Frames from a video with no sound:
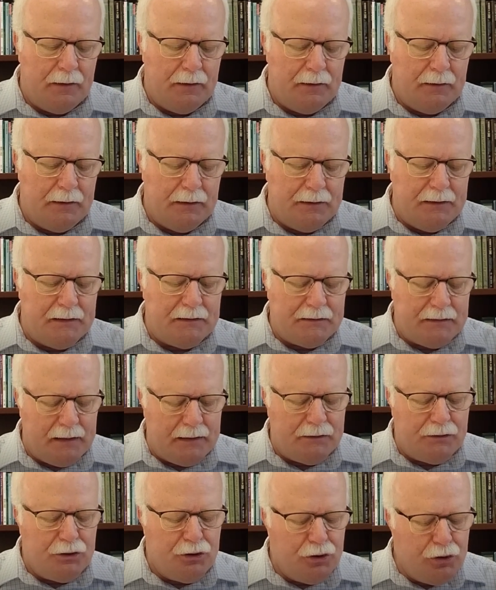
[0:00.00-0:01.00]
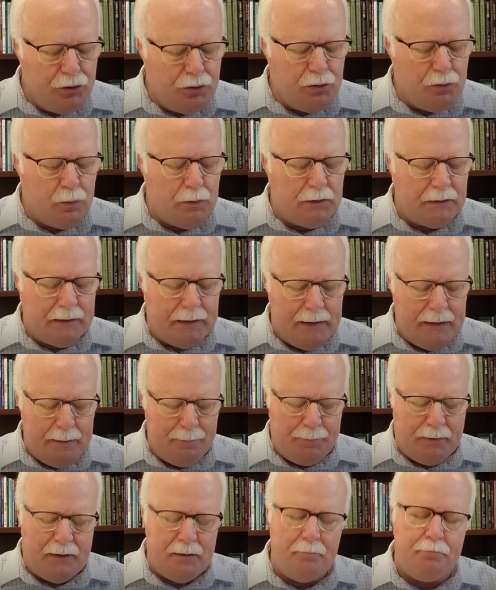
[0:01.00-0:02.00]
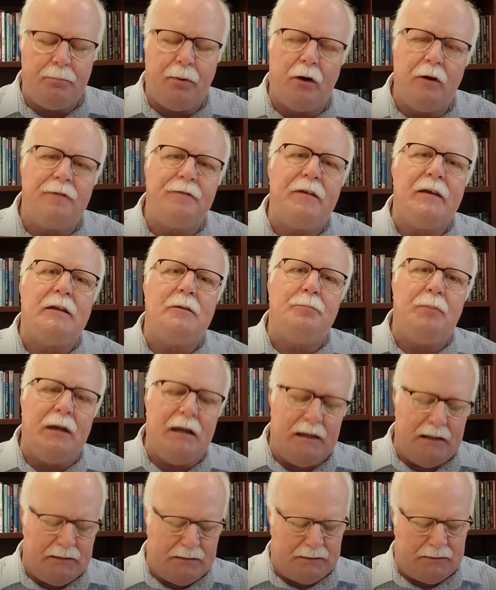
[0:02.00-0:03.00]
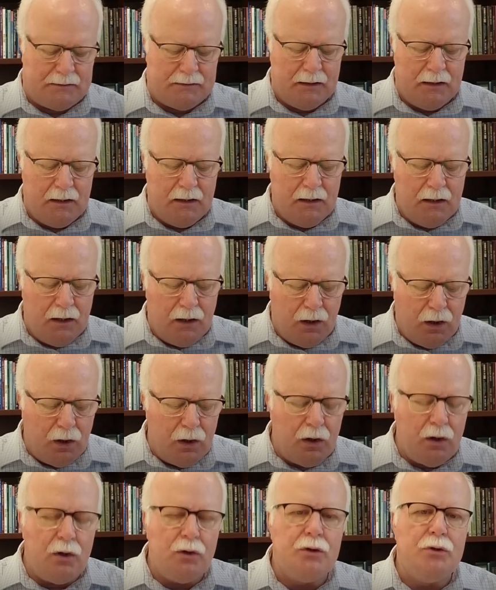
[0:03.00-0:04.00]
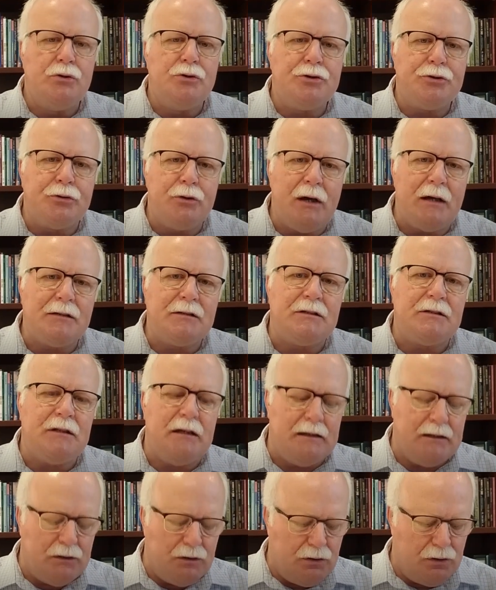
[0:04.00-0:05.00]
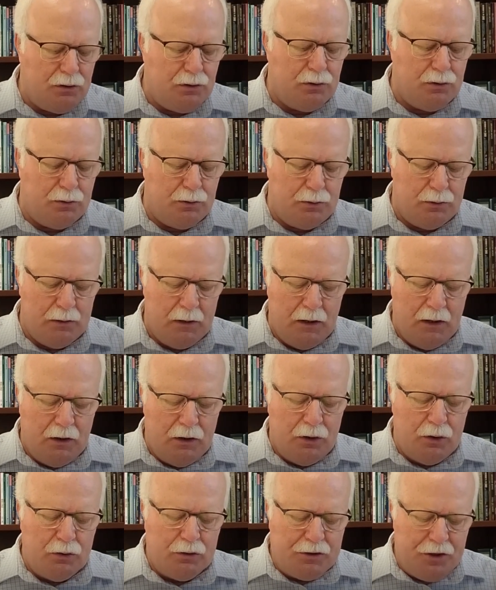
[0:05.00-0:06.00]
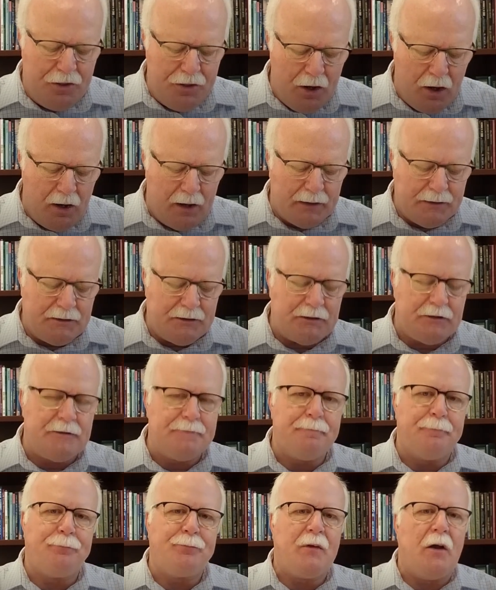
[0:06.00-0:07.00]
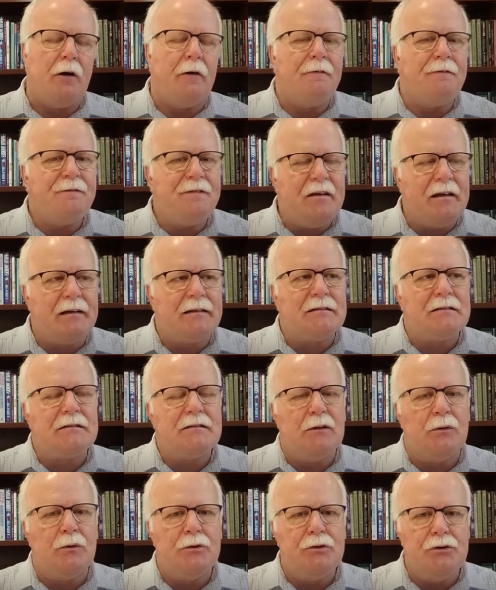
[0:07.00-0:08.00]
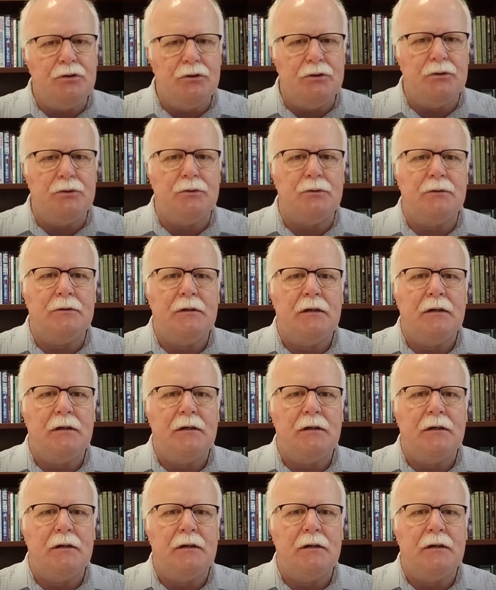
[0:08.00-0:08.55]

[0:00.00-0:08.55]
And he says, "You will keep in perfect peace all who trust in you, whose thoughts are fixed on you."